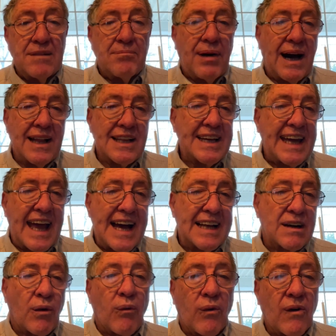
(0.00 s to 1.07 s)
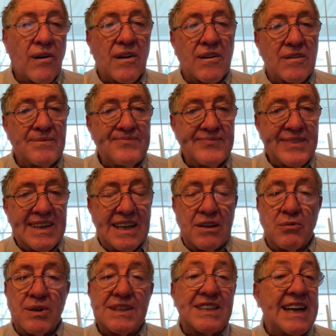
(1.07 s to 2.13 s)
Pollyanna world
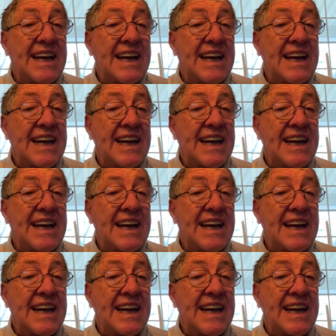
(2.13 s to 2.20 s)
in which